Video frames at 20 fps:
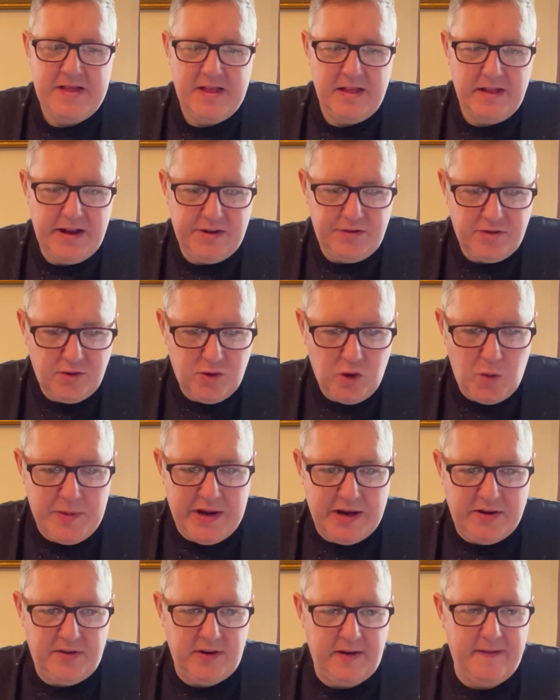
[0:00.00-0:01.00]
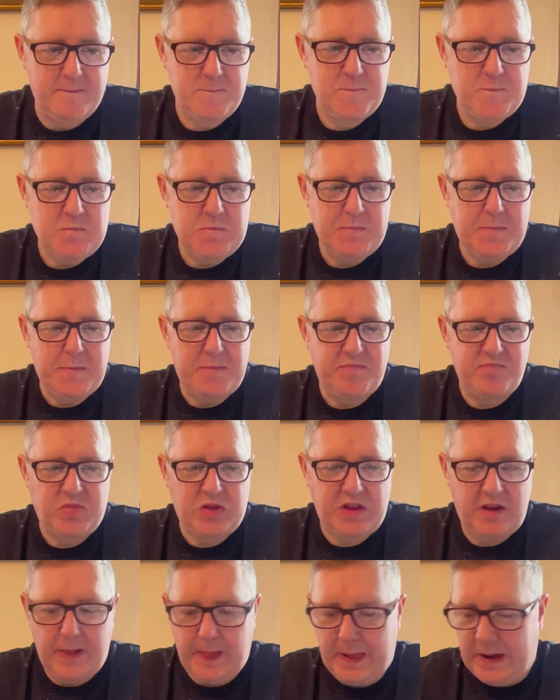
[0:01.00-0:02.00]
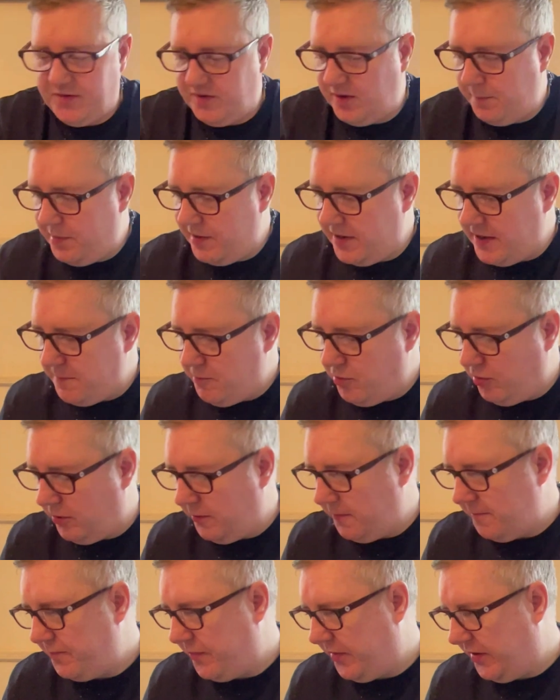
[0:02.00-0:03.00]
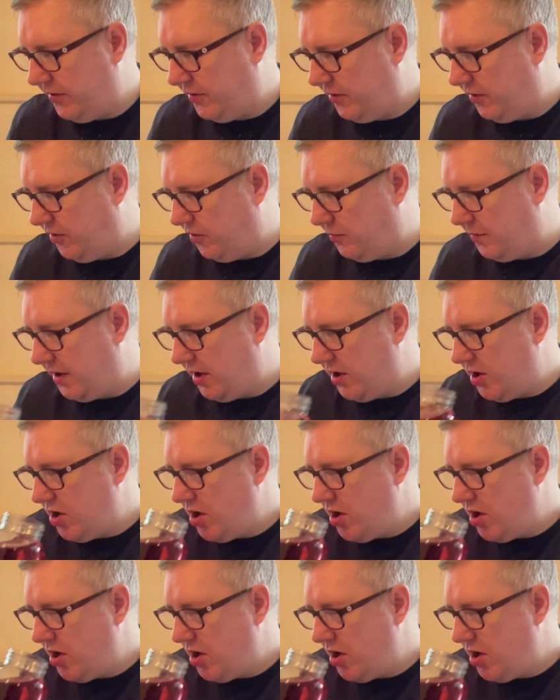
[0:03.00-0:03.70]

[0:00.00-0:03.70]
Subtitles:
Let's come at it as a people, excuse me,